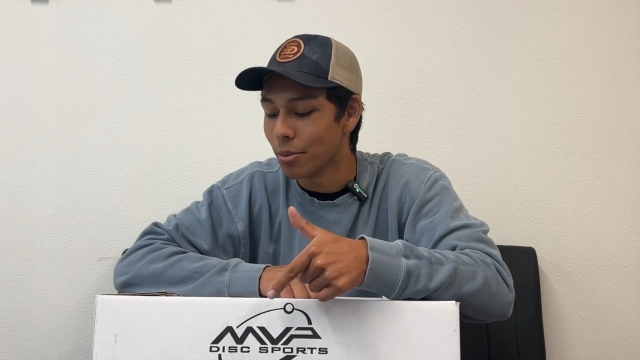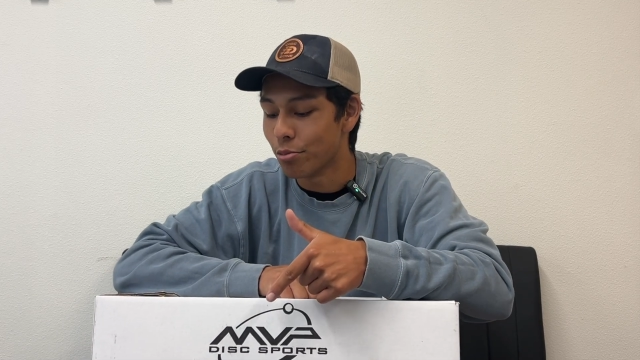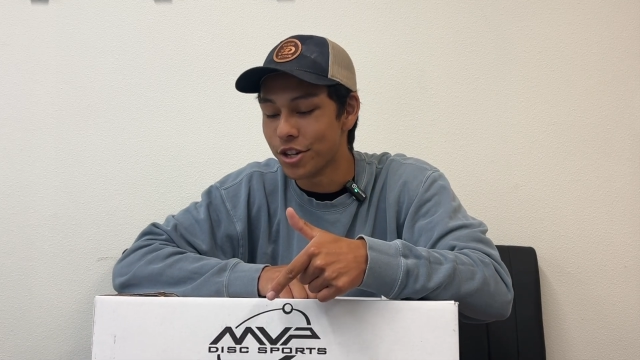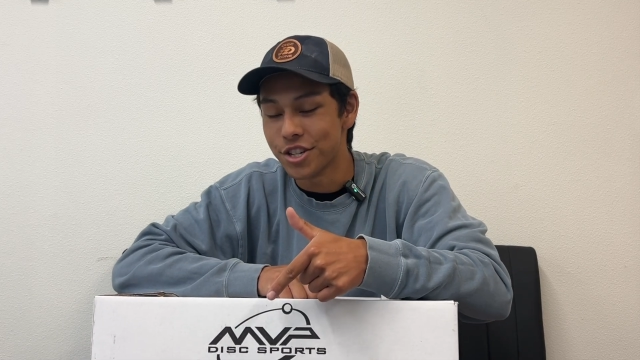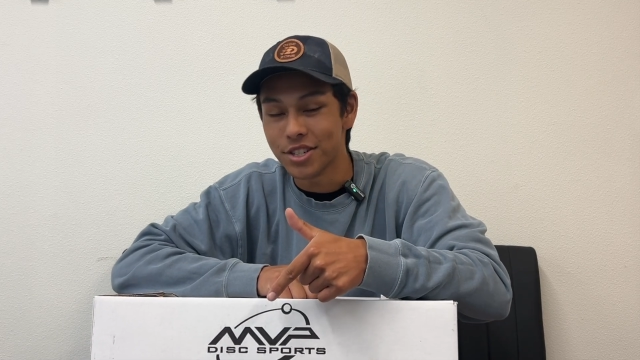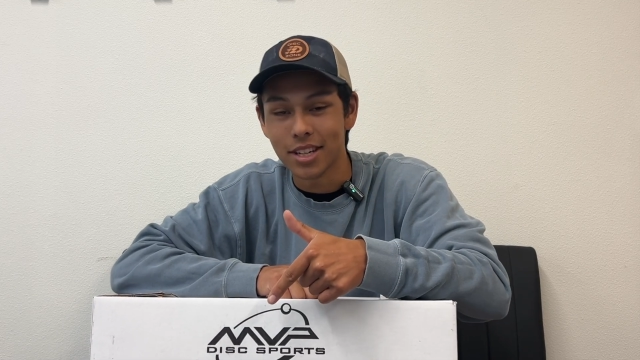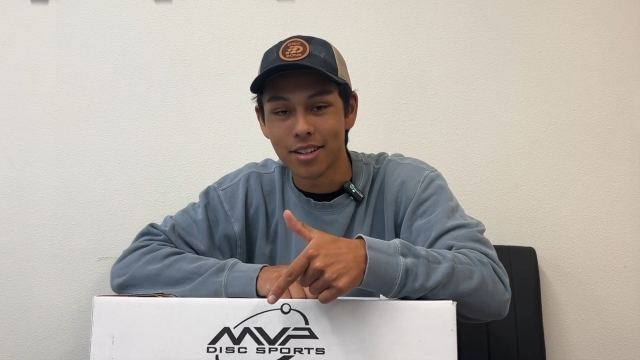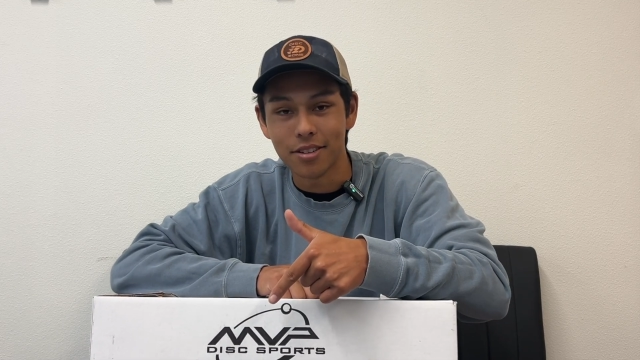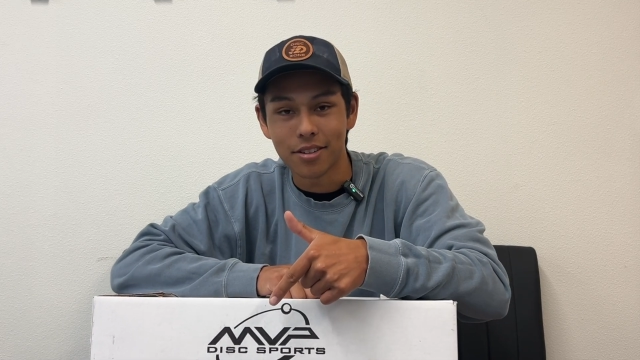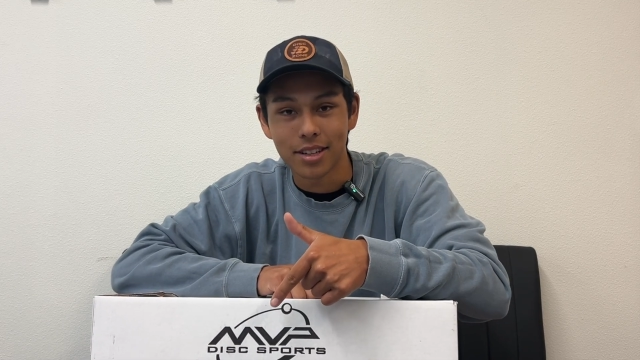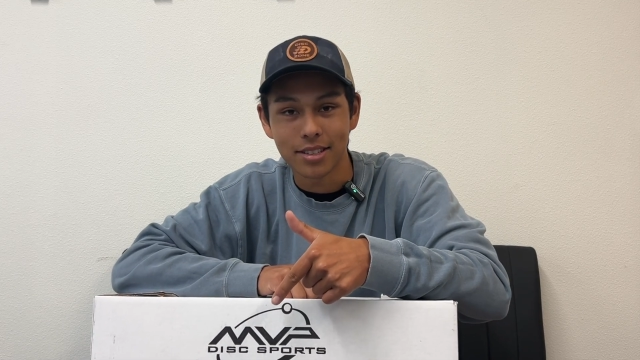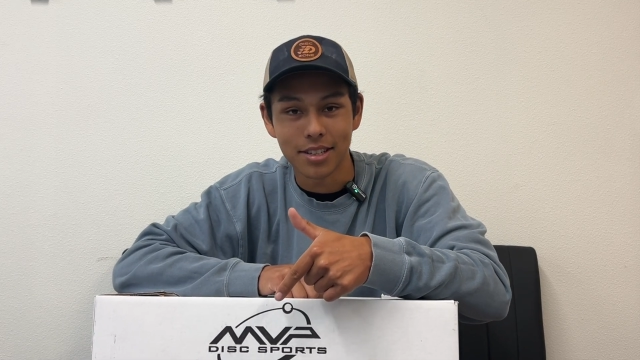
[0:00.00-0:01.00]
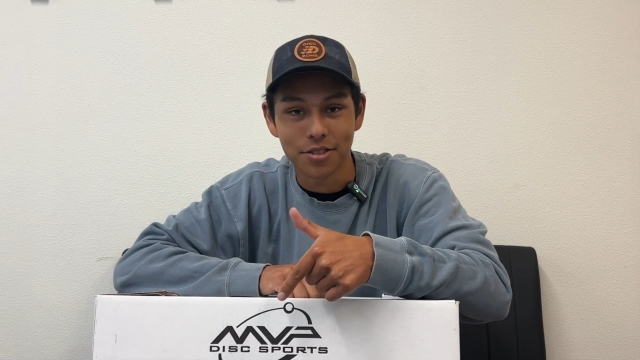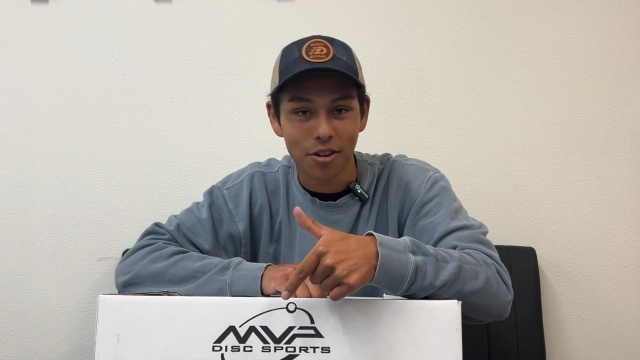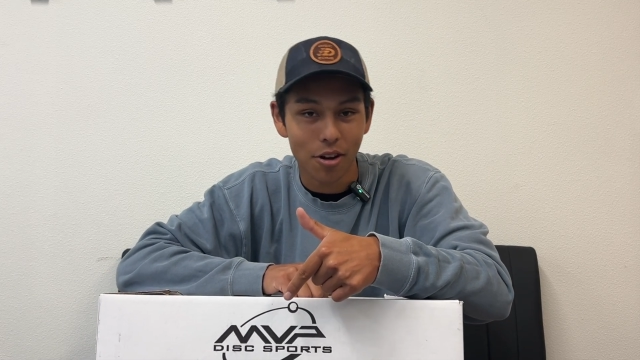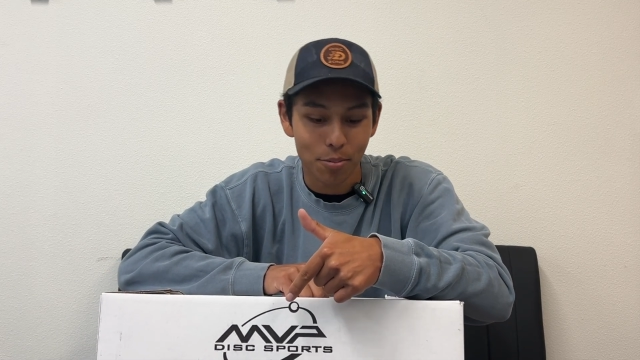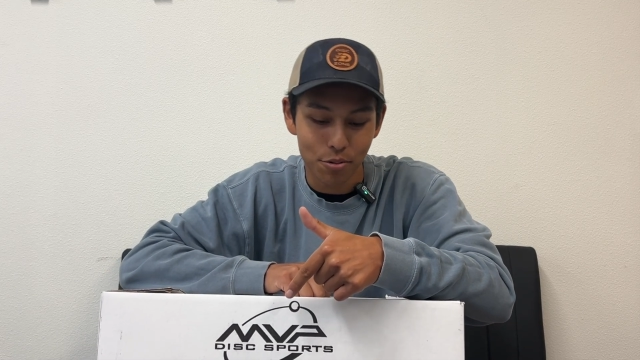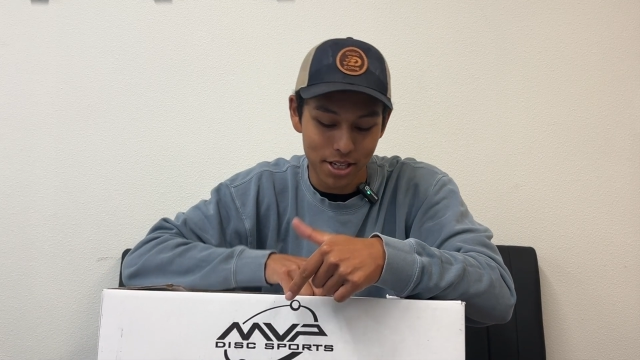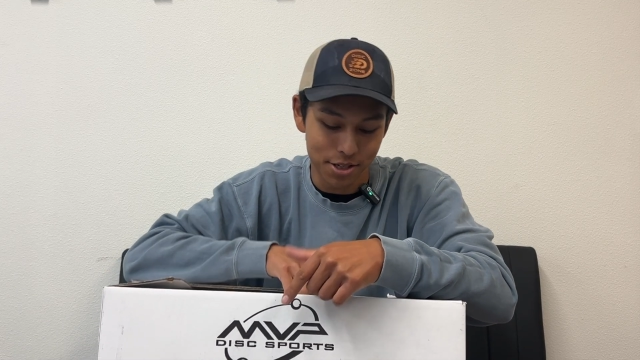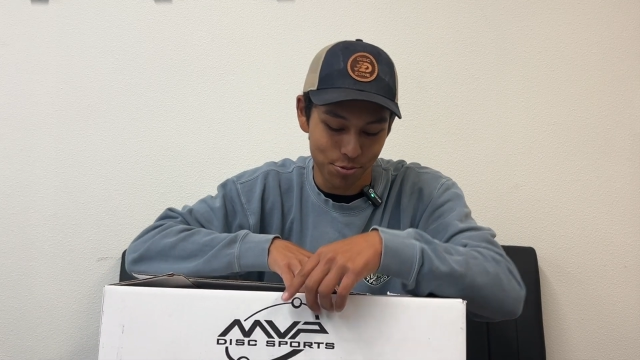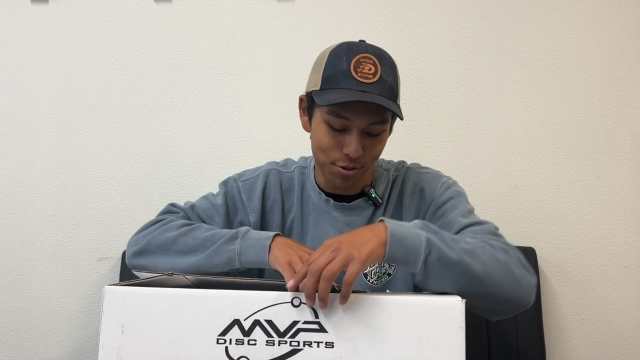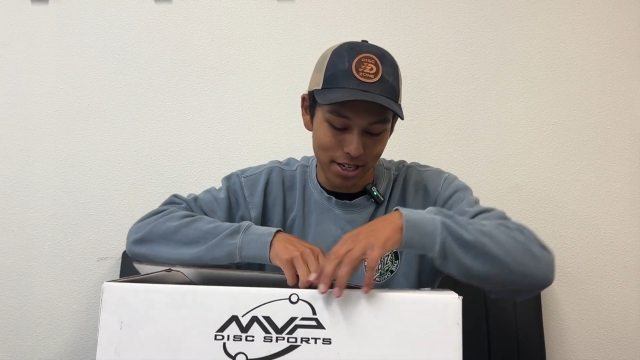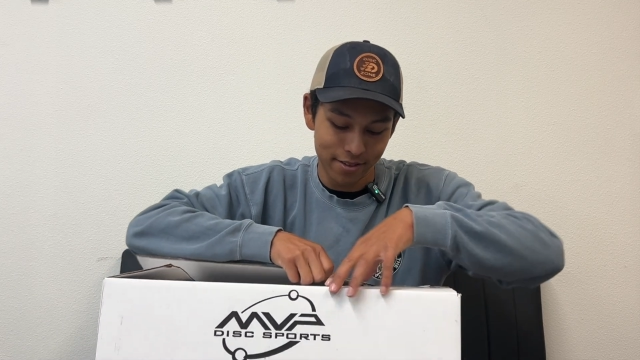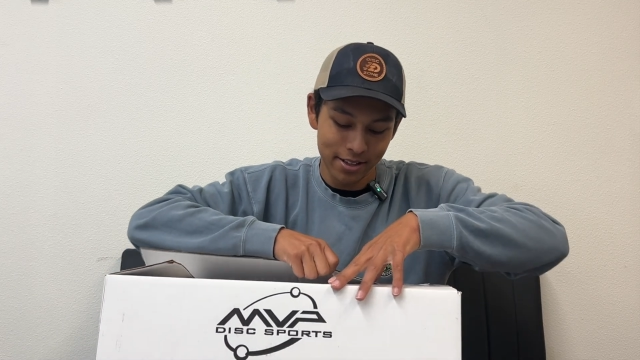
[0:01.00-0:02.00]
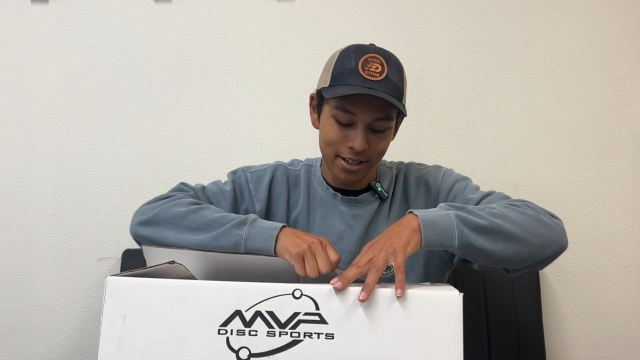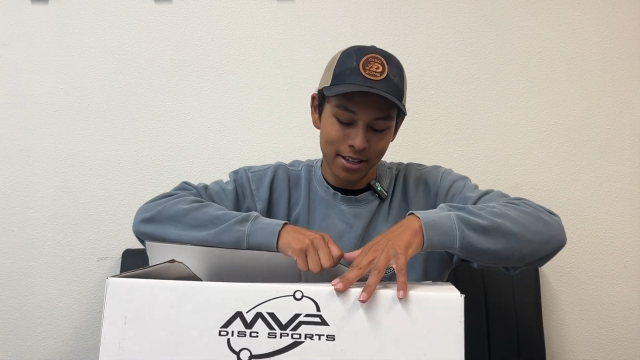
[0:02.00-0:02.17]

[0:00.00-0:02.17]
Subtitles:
appreciate you because these are all pretty sweet.